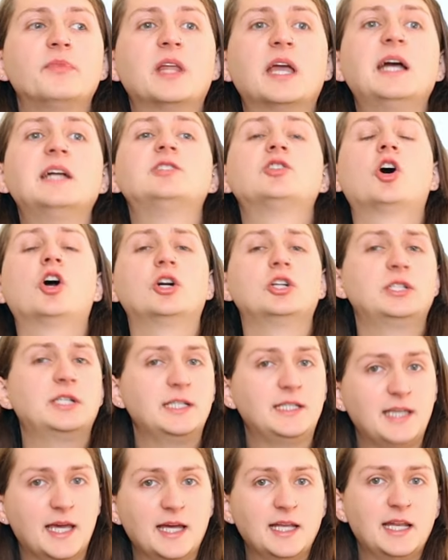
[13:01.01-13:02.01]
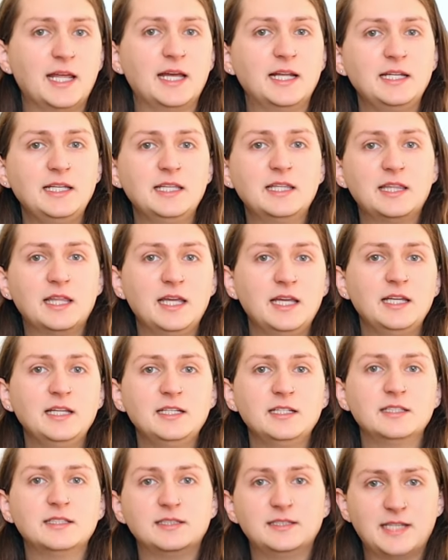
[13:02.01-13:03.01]
it's hard to get
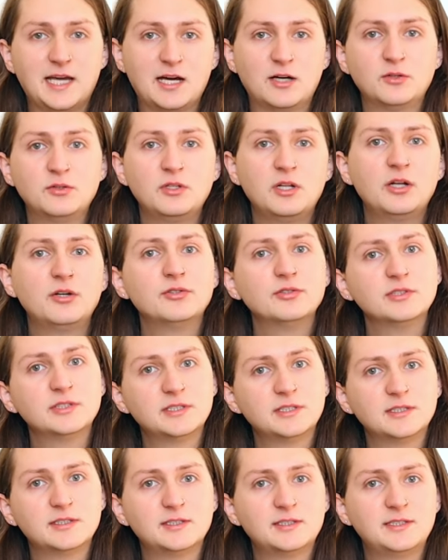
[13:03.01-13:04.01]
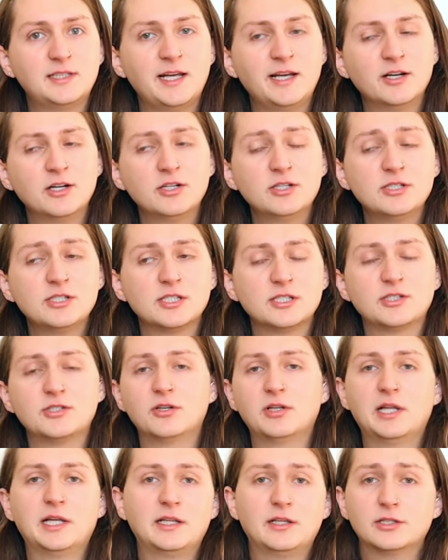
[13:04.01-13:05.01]
anything down those stairs.
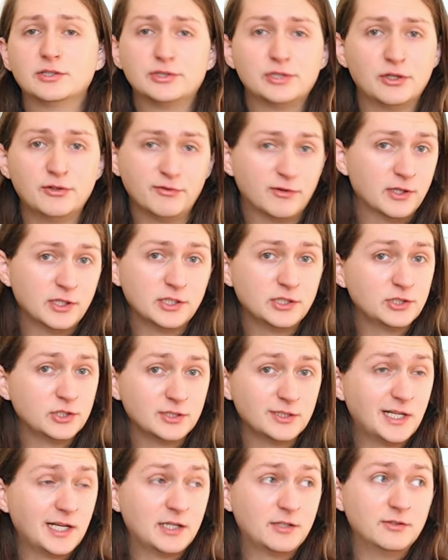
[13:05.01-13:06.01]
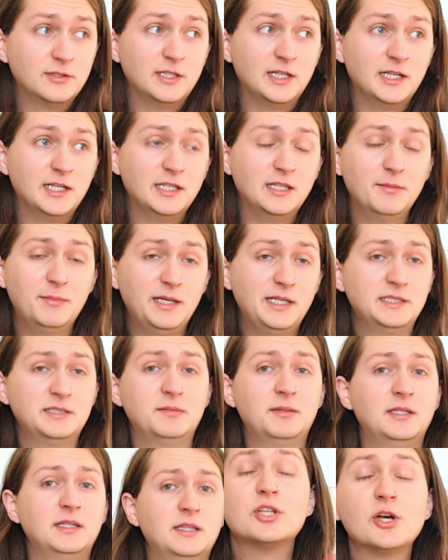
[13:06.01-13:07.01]
So like there's no furniture down in the
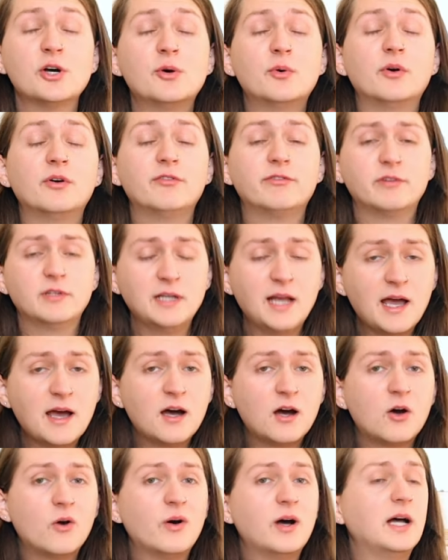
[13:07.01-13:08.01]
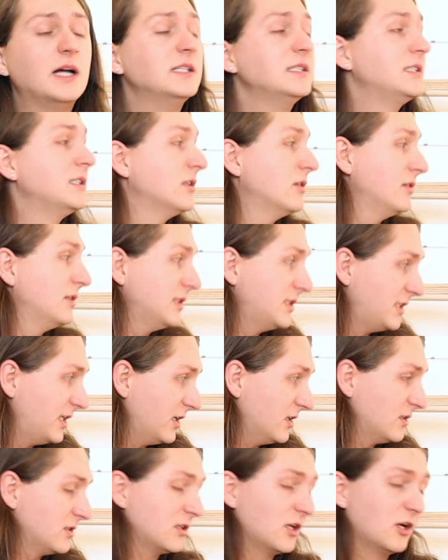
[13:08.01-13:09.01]
basement. So for now, until the
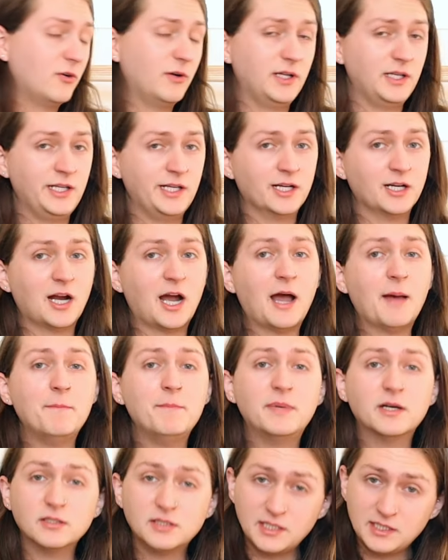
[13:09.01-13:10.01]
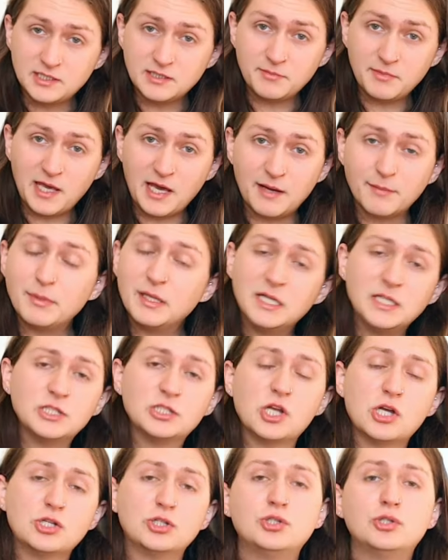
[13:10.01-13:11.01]
stairs go in here, I'm building some cabinets
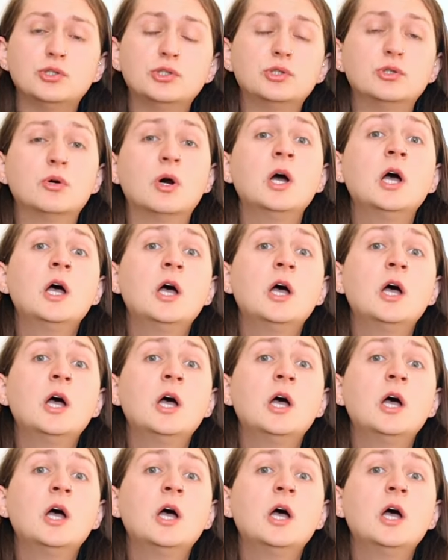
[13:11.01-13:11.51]
to